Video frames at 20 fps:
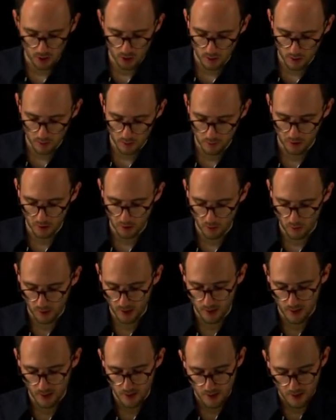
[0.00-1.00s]
in the following,
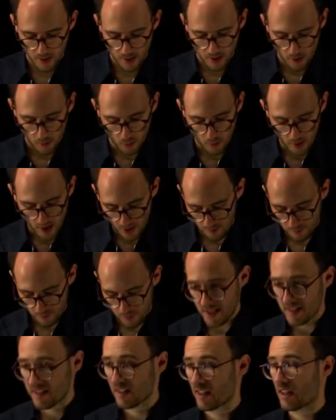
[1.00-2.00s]
we have
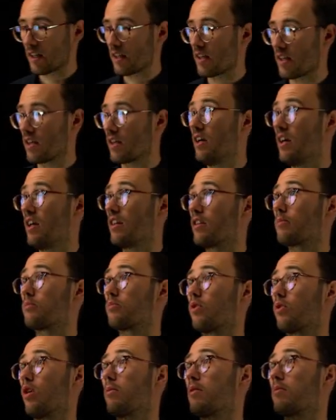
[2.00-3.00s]
basically the
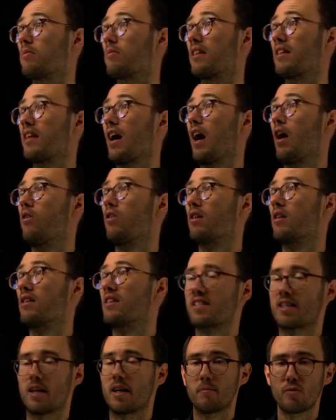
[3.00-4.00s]
problem that our
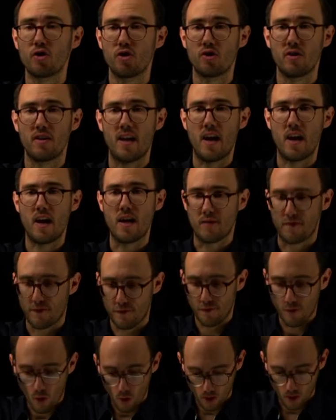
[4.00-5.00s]
assumption
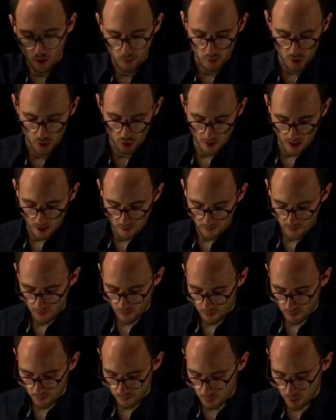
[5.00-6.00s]
A4, which we have
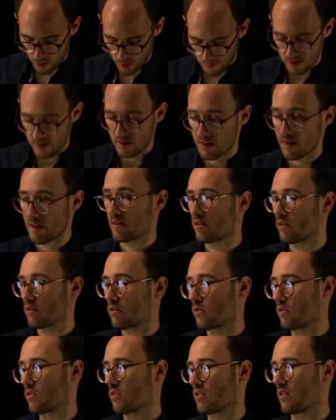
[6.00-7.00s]
previously
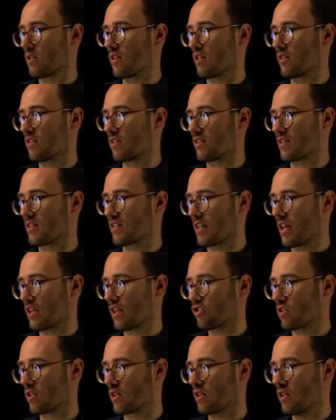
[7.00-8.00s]
introduced in the
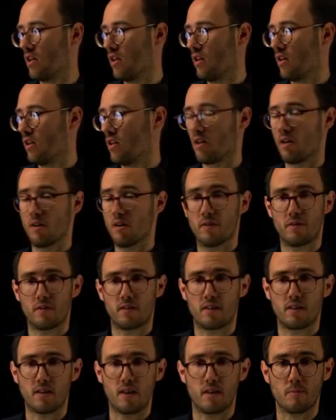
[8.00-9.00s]
discussion of
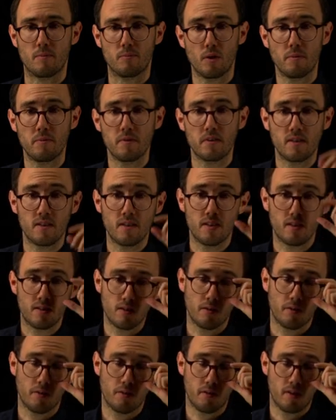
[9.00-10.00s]
the properties
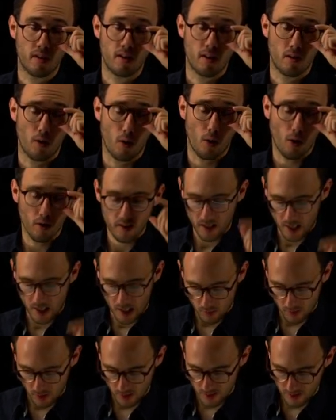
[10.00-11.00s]
of the
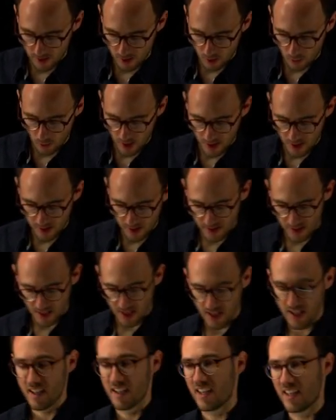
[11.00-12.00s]
ordinary least squares,
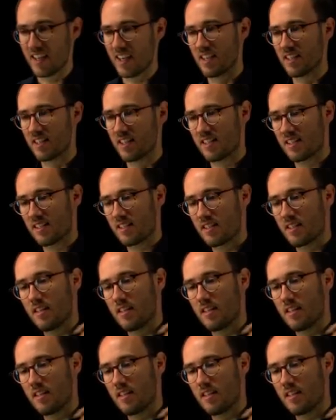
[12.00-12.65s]
is